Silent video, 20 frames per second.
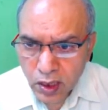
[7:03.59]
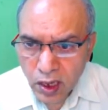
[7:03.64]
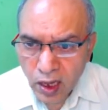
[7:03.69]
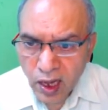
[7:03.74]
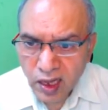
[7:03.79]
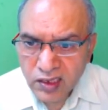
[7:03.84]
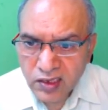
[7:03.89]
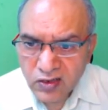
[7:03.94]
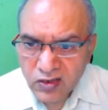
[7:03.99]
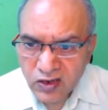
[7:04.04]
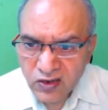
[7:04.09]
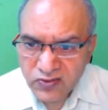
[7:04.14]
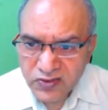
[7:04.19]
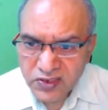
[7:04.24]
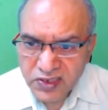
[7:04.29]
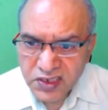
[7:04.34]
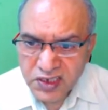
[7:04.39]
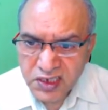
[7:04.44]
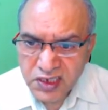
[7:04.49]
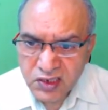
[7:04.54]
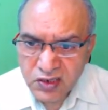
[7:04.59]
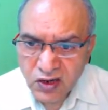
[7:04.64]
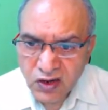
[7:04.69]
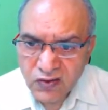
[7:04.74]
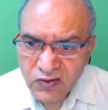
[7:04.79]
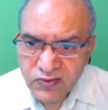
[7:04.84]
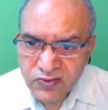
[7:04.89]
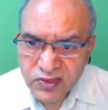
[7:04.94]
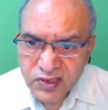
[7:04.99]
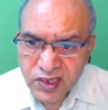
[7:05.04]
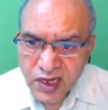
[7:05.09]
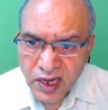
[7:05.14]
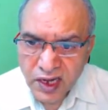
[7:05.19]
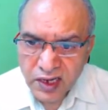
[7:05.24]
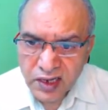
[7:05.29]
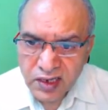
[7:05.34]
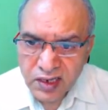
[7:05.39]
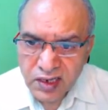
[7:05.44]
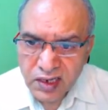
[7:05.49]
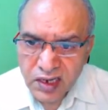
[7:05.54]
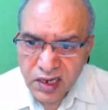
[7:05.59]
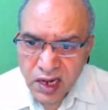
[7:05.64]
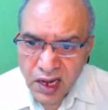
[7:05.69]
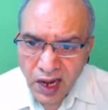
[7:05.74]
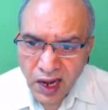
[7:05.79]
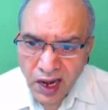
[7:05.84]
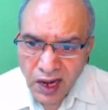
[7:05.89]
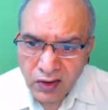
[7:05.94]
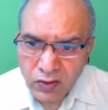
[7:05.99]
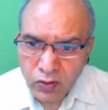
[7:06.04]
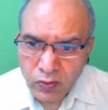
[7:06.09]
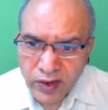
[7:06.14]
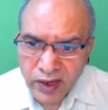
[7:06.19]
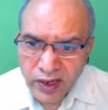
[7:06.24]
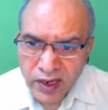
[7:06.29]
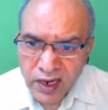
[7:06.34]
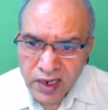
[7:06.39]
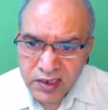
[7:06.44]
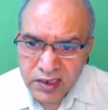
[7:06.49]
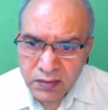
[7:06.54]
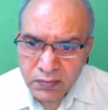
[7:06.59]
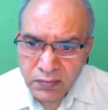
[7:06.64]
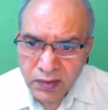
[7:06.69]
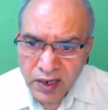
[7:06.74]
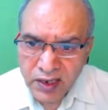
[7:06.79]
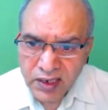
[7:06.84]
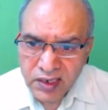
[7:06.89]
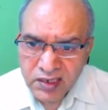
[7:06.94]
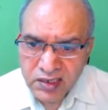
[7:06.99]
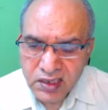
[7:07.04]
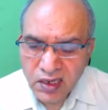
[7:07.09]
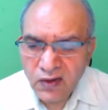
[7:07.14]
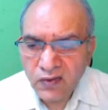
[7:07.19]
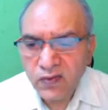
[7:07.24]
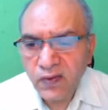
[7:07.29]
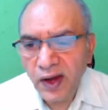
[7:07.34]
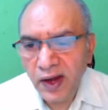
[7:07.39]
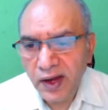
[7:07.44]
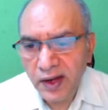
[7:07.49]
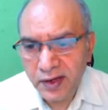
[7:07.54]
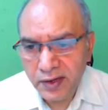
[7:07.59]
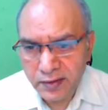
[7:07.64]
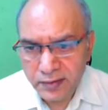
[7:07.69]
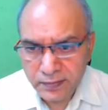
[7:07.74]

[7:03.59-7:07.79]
as a coefficient of sine n omega t minus alpha n.